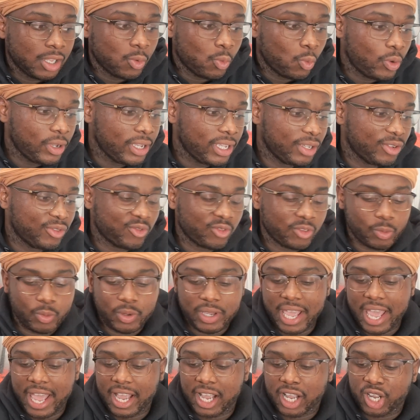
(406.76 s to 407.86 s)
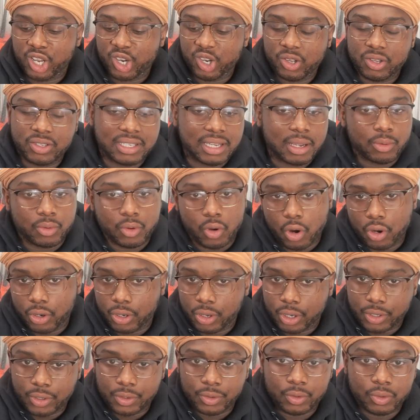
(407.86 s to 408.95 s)
We had girls that were on
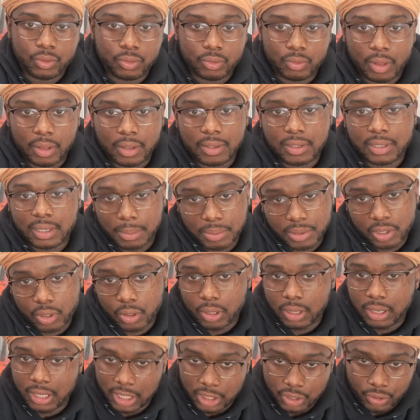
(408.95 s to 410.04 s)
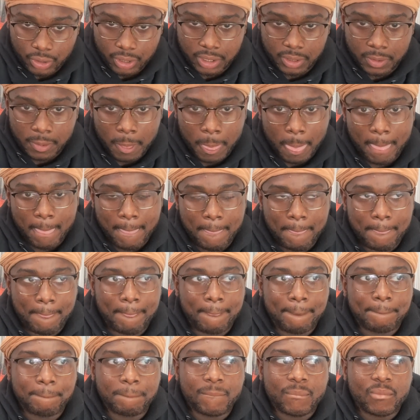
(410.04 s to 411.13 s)
our crew. I'm still an electrician.
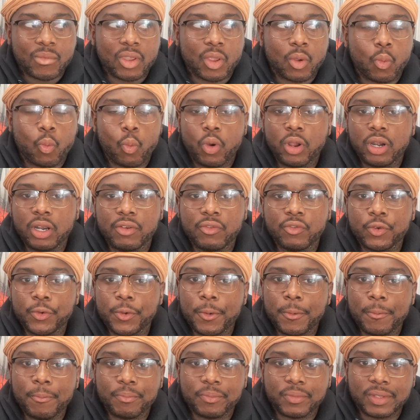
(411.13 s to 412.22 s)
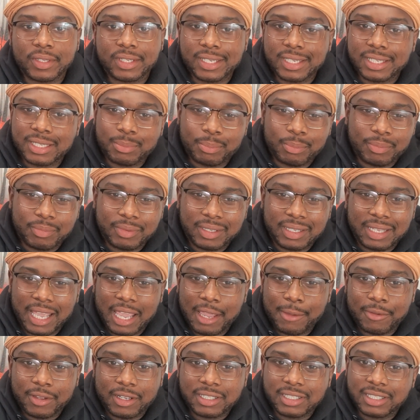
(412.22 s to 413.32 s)
One of them just
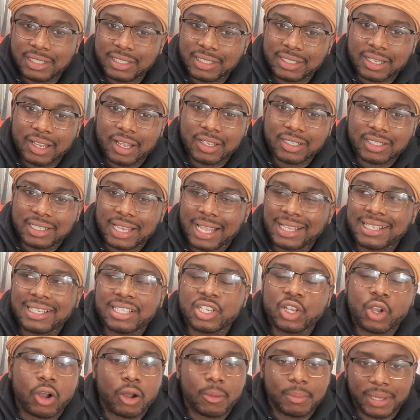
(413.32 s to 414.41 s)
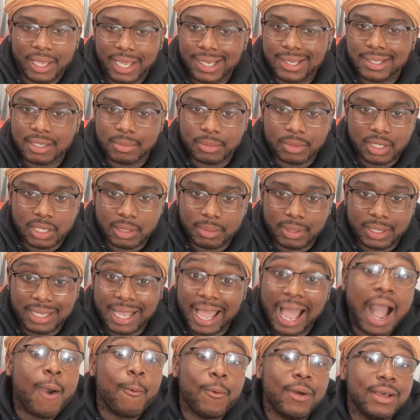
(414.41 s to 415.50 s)
gave I think she called me handsome or something like
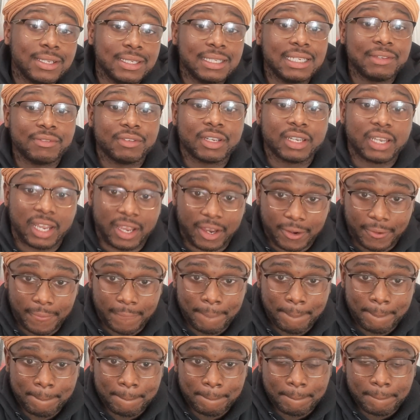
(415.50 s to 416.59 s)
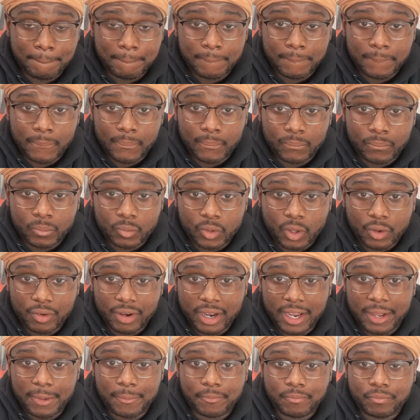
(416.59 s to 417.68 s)
that. I wasn't even there,
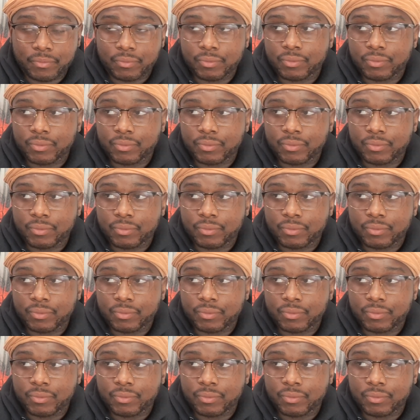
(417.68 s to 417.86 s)
right?